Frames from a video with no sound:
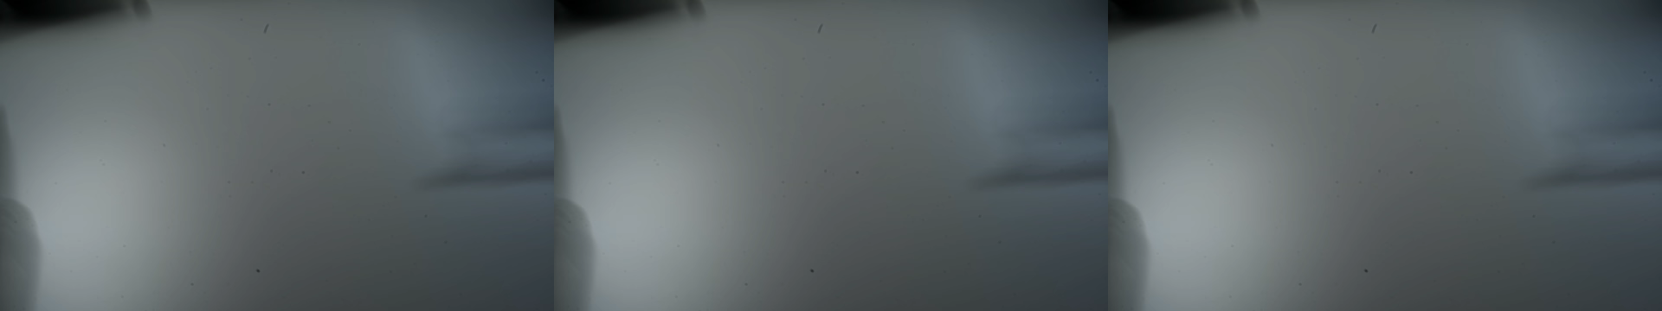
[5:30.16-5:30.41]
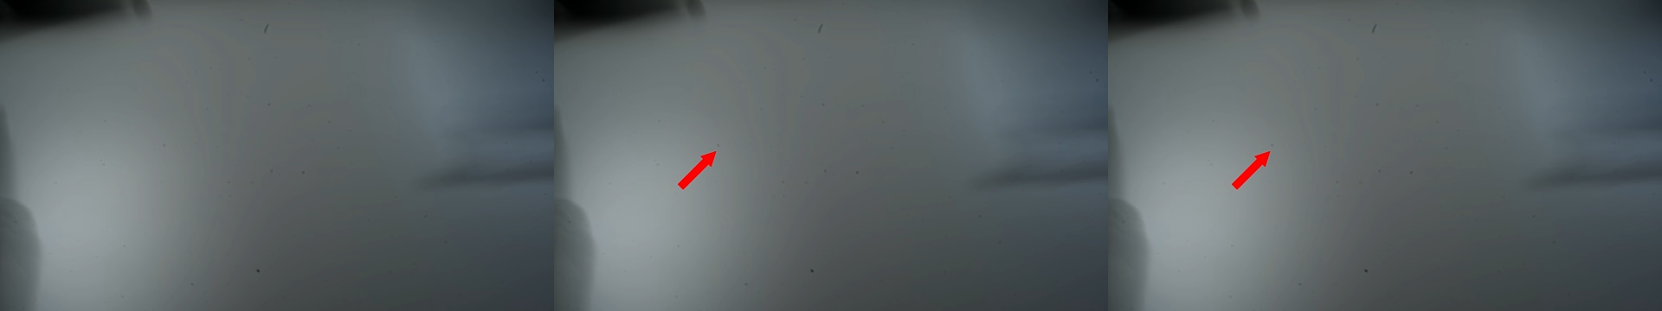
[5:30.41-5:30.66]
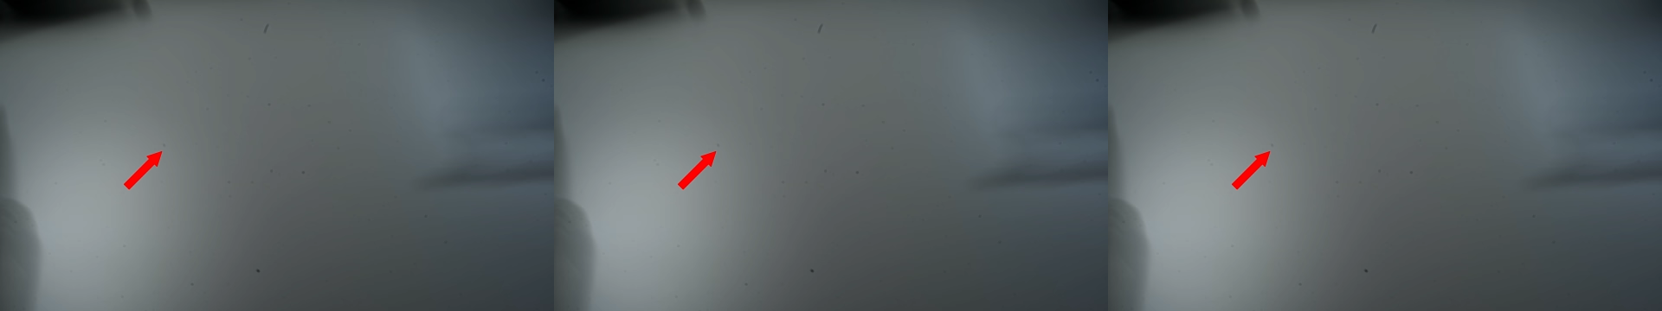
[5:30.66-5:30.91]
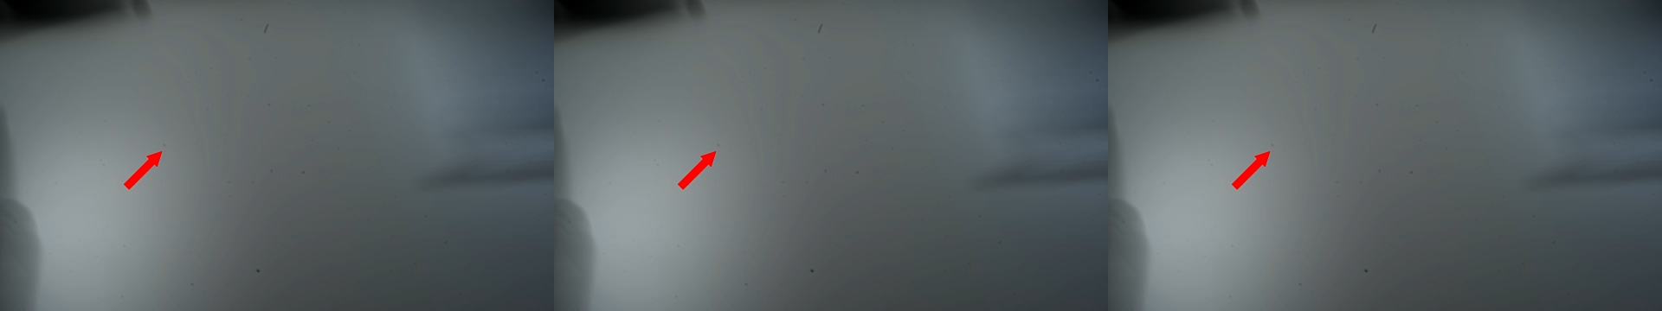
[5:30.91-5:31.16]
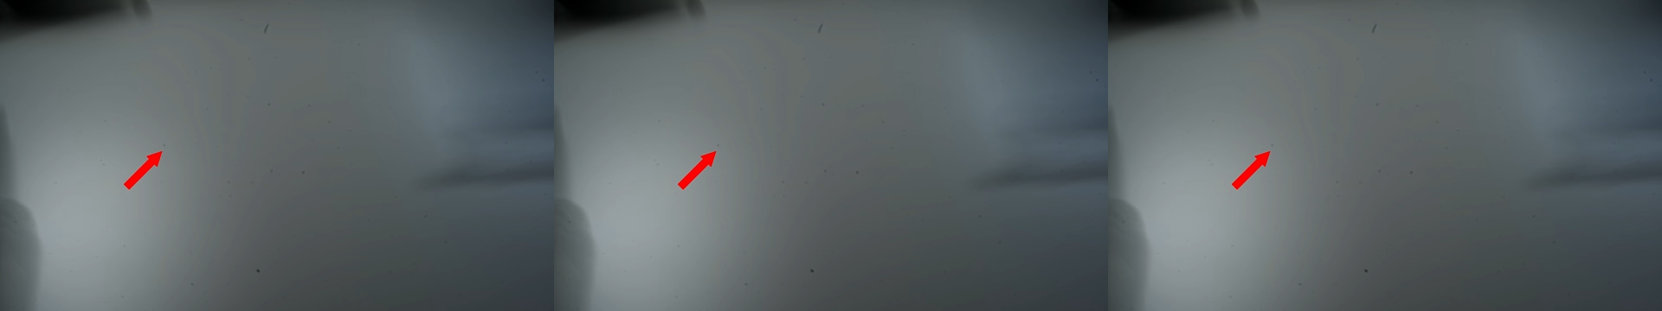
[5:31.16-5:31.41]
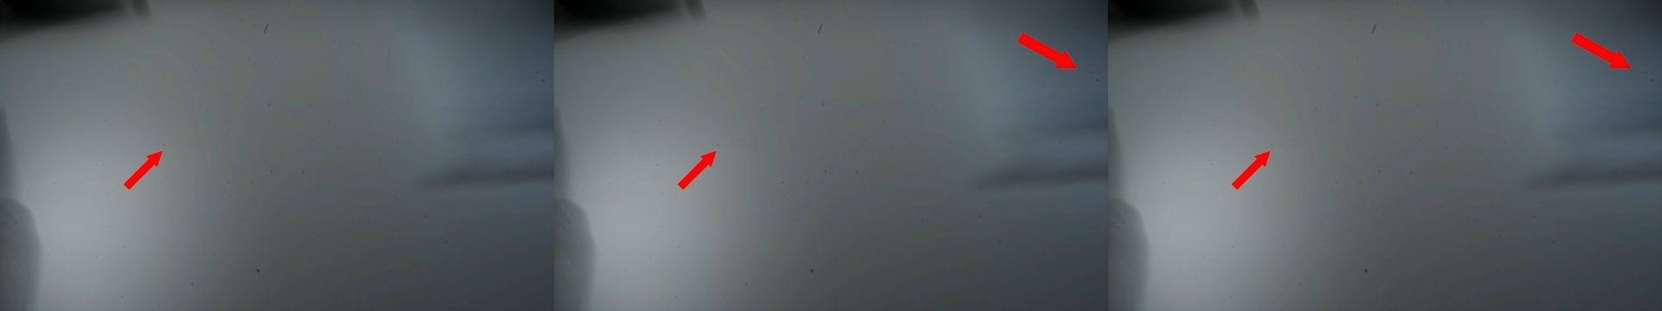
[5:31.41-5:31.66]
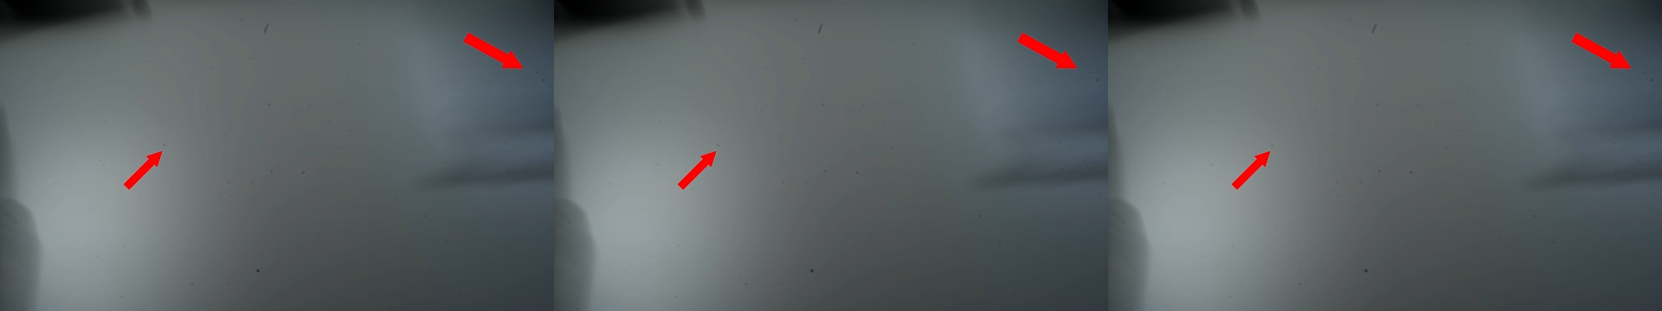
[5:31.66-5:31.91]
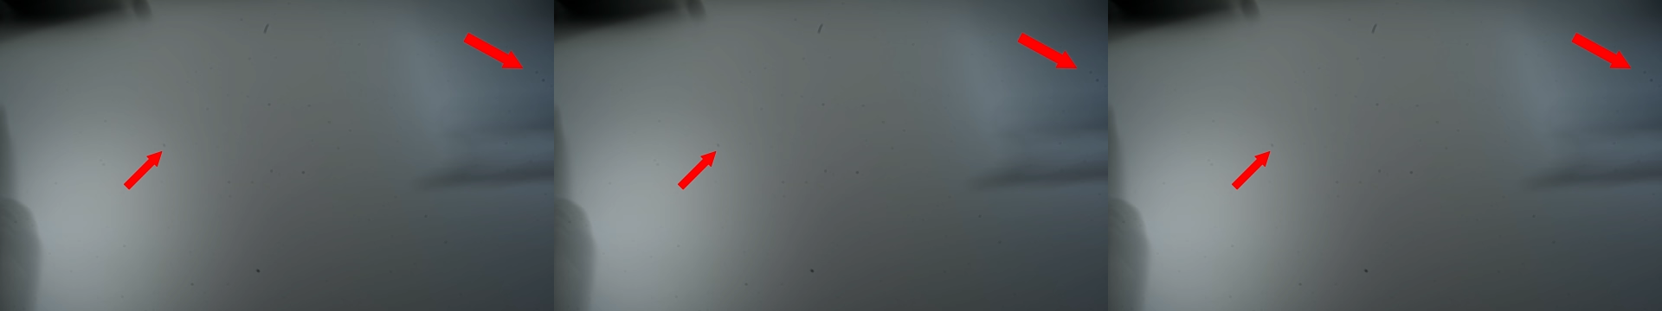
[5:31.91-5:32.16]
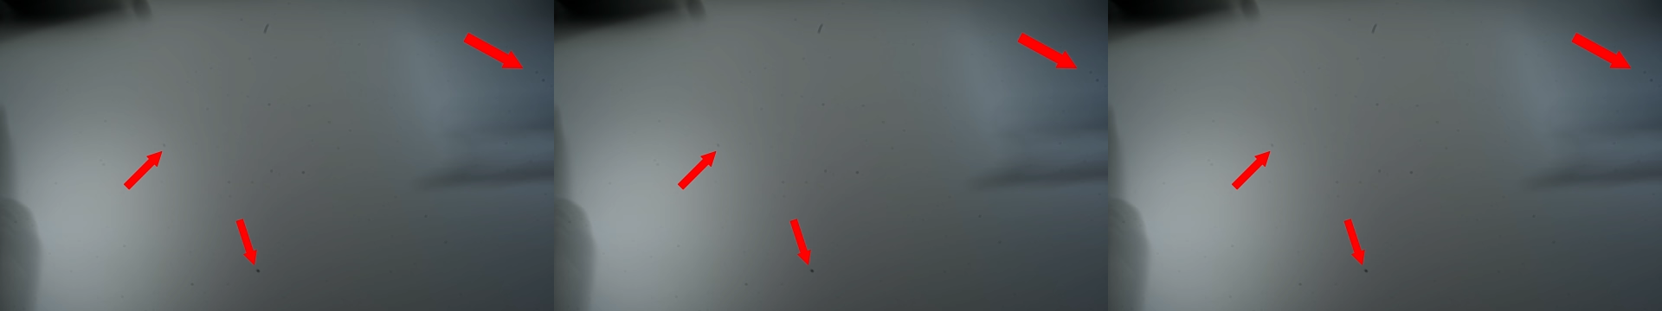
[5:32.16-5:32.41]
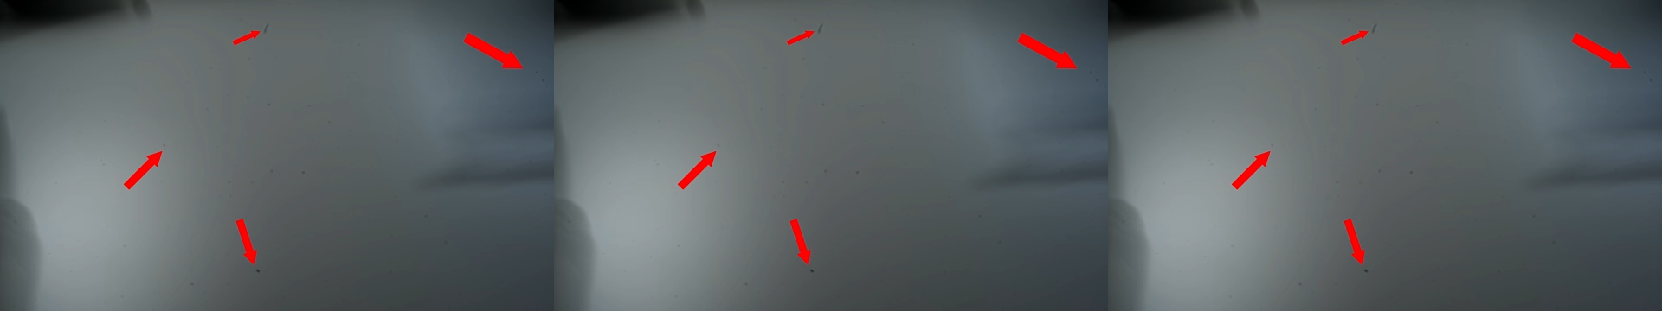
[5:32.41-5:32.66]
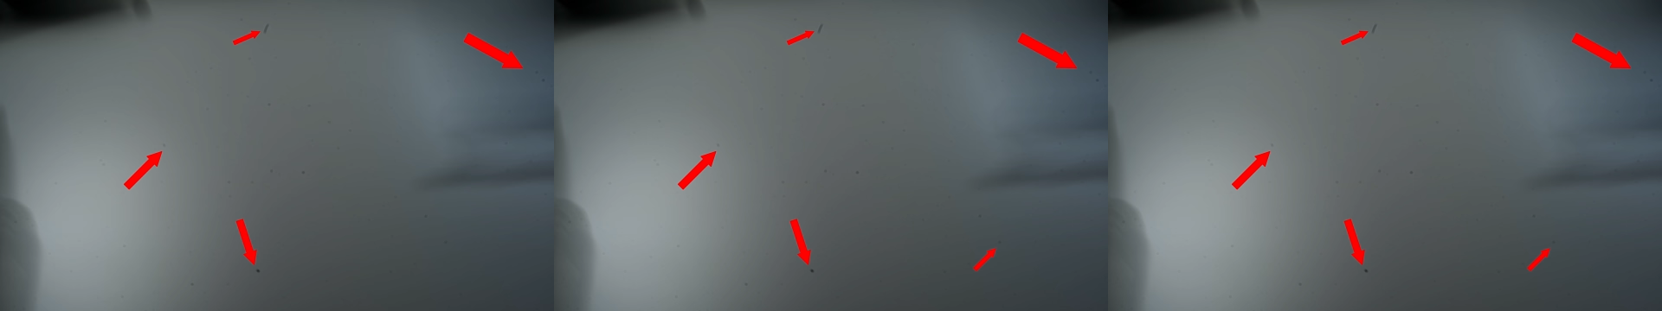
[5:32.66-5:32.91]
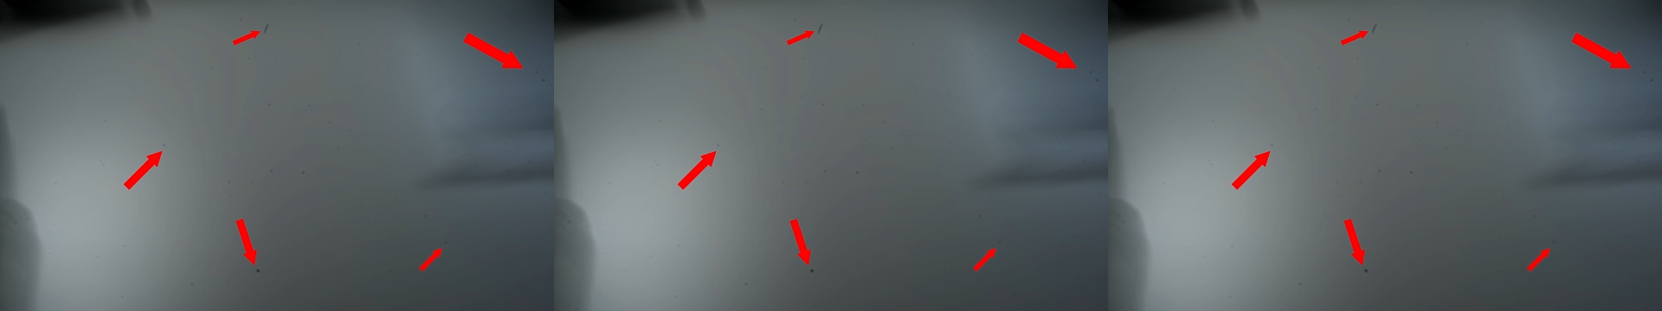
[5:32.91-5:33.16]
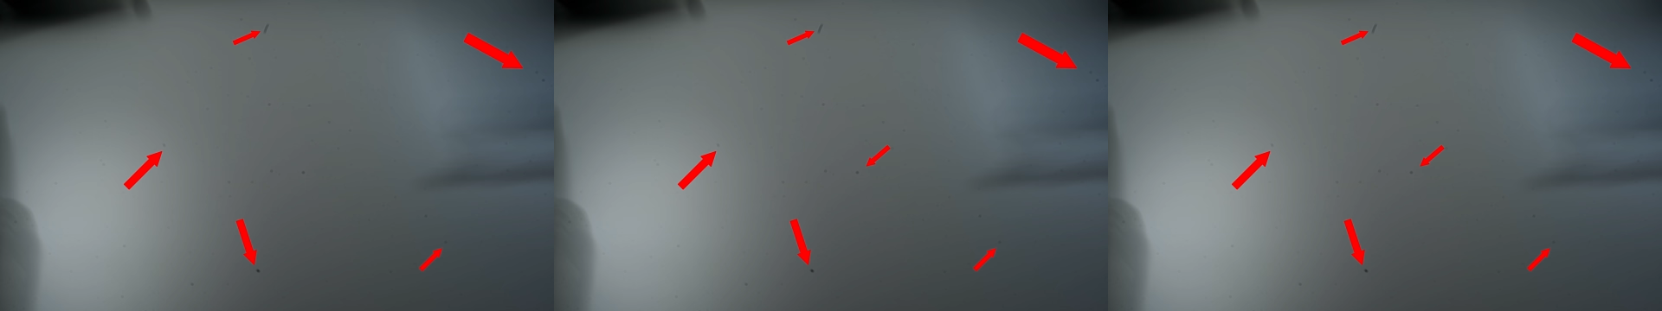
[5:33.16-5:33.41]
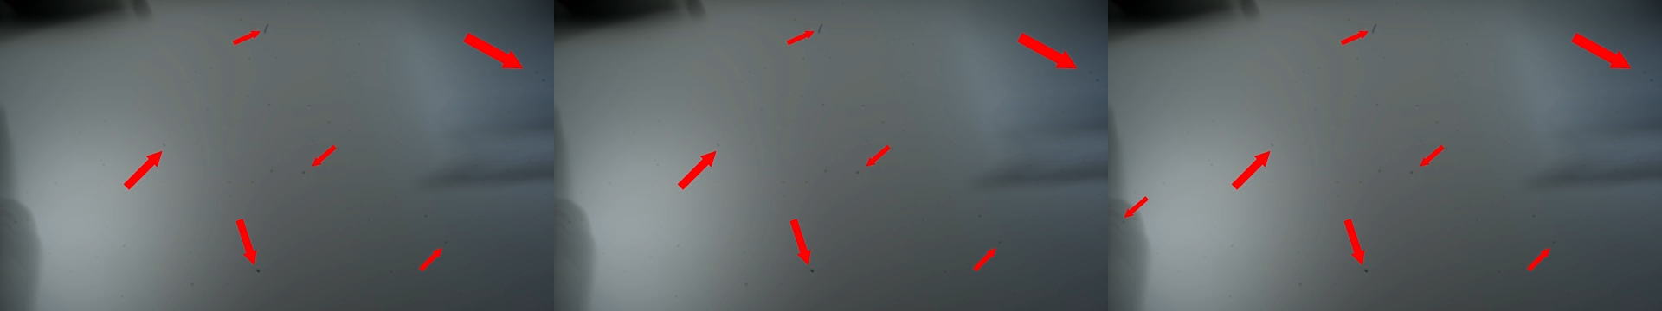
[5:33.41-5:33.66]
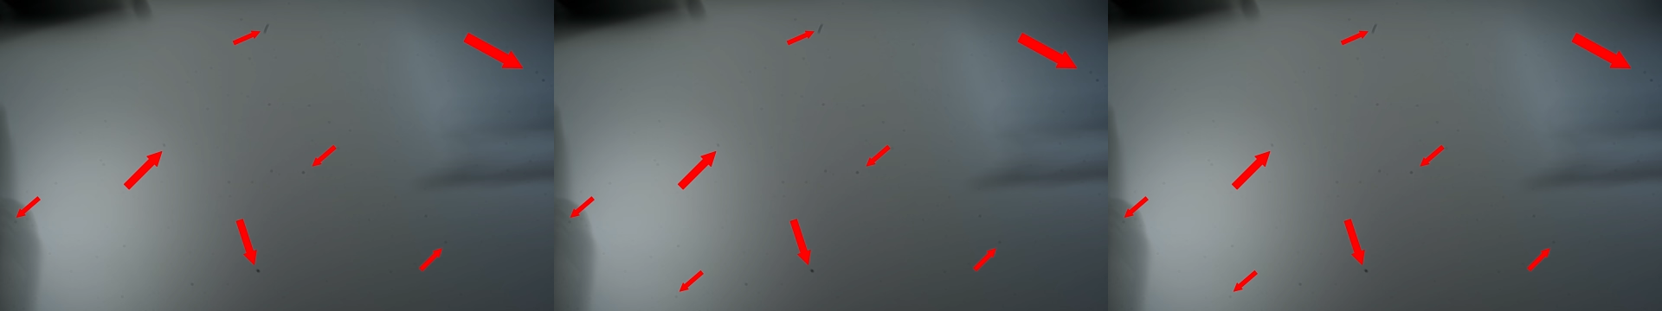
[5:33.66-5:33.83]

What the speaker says: No face is visible, so there are no lips to read.